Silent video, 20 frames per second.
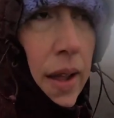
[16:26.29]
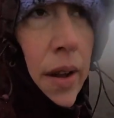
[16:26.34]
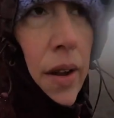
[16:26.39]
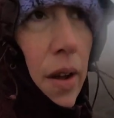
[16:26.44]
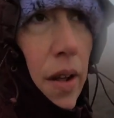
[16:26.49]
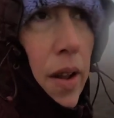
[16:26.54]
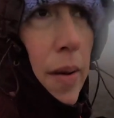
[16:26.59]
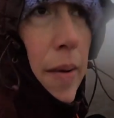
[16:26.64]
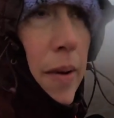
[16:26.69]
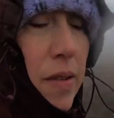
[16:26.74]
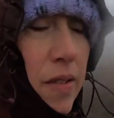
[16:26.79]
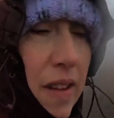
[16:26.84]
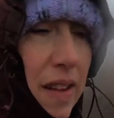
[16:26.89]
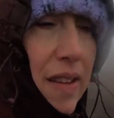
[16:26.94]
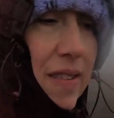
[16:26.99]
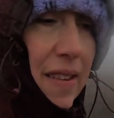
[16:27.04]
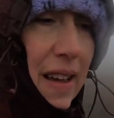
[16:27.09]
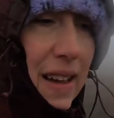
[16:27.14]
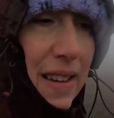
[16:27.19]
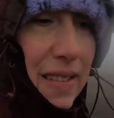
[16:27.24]
not the most
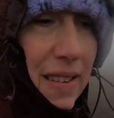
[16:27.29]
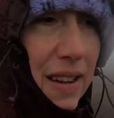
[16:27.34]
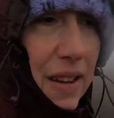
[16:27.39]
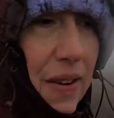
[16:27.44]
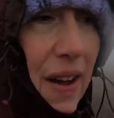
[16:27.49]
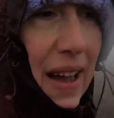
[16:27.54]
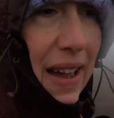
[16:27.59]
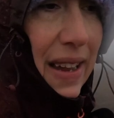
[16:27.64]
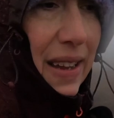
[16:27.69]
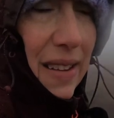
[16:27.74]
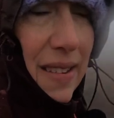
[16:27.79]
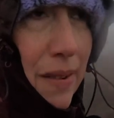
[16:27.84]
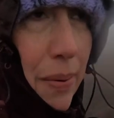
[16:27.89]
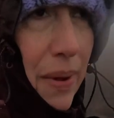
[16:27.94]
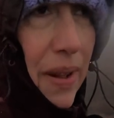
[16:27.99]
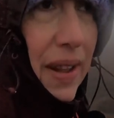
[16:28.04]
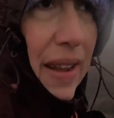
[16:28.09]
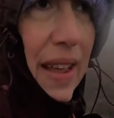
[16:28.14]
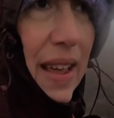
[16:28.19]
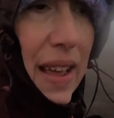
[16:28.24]
exciting of hikes
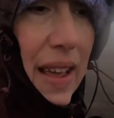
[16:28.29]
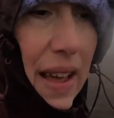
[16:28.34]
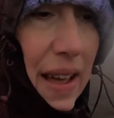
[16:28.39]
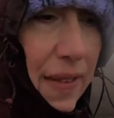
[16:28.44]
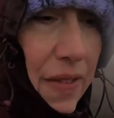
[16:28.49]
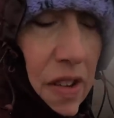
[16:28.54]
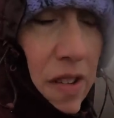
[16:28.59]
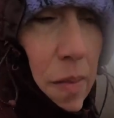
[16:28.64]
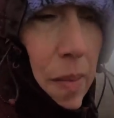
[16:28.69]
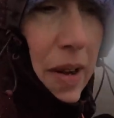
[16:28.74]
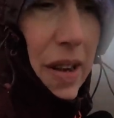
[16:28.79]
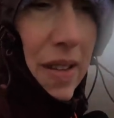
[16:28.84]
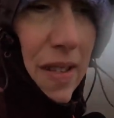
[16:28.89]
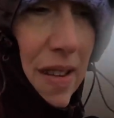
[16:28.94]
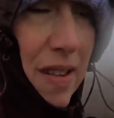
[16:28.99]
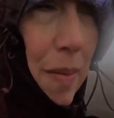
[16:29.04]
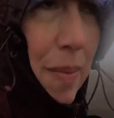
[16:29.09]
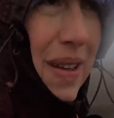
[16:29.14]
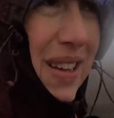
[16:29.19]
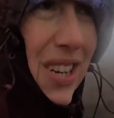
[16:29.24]
when the visibility
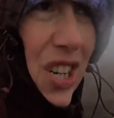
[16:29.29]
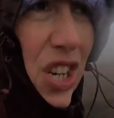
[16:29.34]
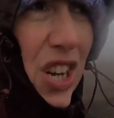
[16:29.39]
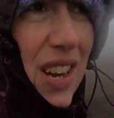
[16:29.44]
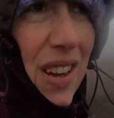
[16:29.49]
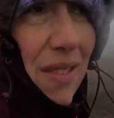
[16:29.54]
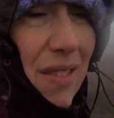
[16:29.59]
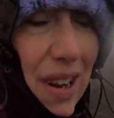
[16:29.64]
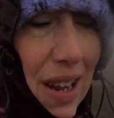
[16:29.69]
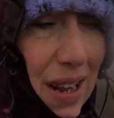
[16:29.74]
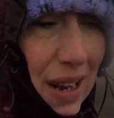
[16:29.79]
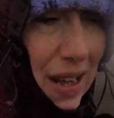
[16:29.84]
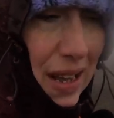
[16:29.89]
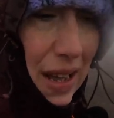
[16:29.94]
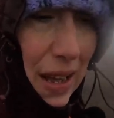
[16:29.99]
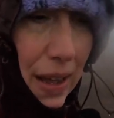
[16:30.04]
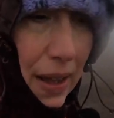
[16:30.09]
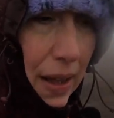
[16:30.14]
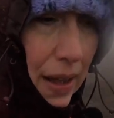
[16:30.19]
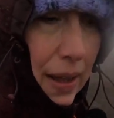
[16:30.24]
is a bit shit, really.
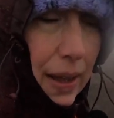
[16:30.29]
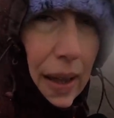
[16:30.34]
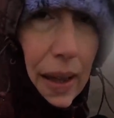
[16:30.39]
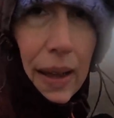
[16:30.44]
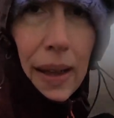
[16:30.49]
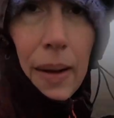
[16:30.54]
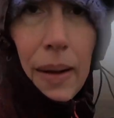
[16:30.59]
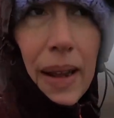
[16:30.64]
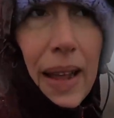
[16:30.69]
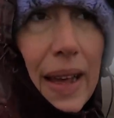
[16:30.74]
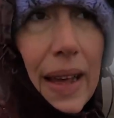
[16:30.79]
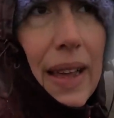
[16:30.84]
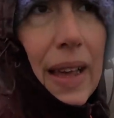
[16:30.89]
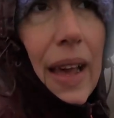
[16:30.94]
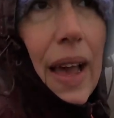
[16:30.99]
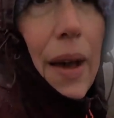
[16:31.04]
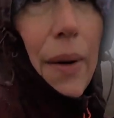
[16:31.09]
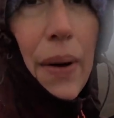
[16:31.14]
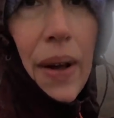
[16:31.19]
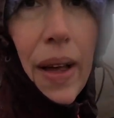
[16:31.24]
There you
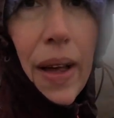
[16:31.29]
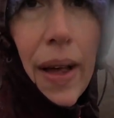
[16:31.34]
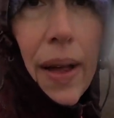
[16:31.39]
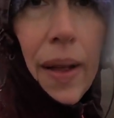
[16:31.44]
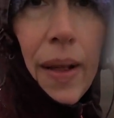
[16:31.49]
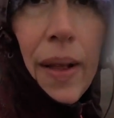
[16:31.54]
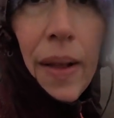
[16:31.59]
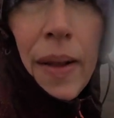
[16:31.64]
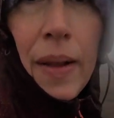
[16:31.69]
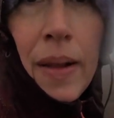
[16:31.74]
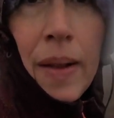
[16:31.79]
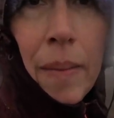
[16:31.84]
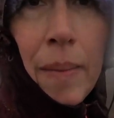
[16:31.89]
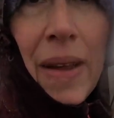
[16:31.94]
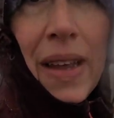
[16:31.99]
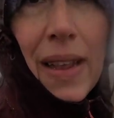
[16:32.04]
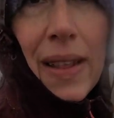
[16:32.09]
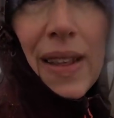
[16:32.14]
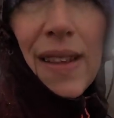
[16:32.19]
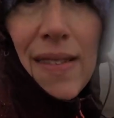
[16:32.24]
go,
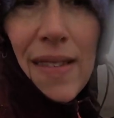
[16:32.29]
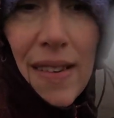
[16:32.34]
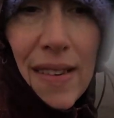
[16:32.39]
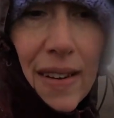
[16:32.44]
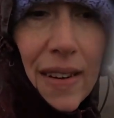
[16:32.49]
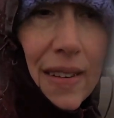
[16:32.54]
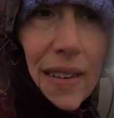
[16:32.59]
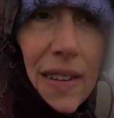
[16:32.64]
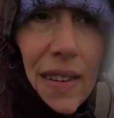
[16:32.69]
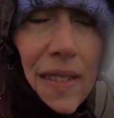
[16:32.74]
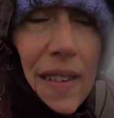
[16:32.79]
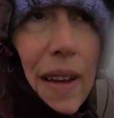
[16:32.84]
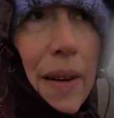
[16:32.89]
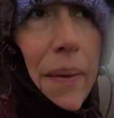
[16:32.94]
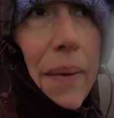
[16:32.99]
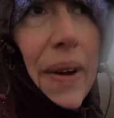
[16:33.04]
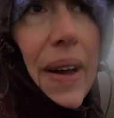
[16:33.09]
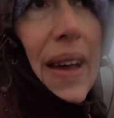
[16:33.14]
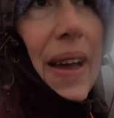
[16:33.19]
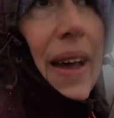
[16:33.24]
make these decisions,
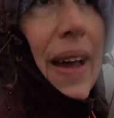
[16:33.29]
don't we?